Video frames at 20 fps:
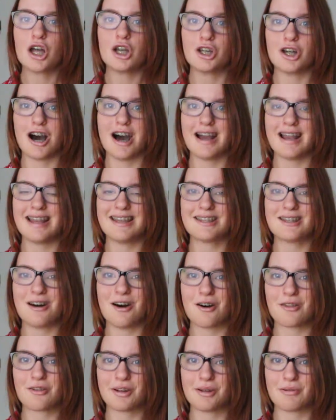got into
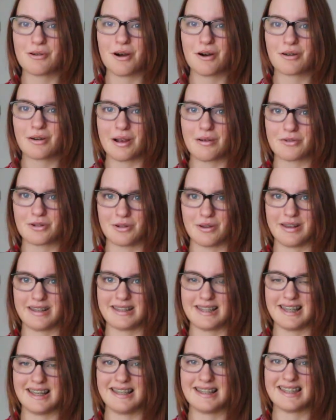all three program
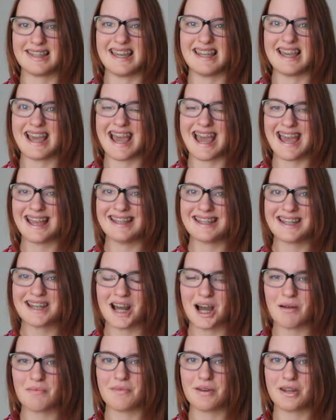choices, and ended
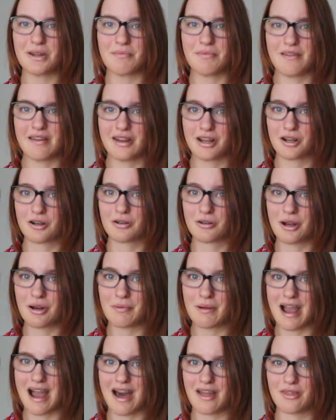up in a career
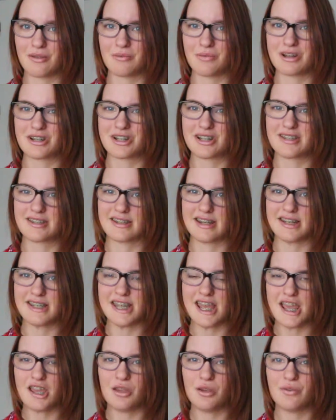path which is gonna
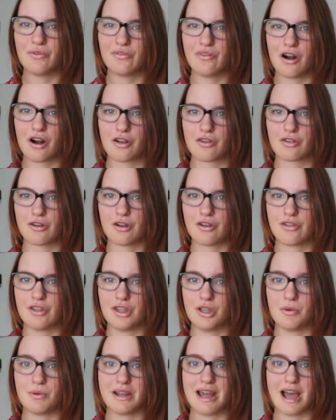take you farther
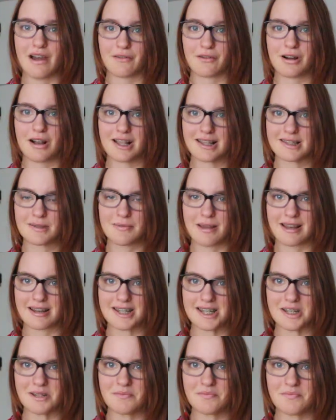than you would ever expect
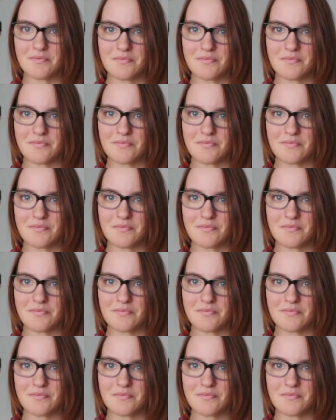it.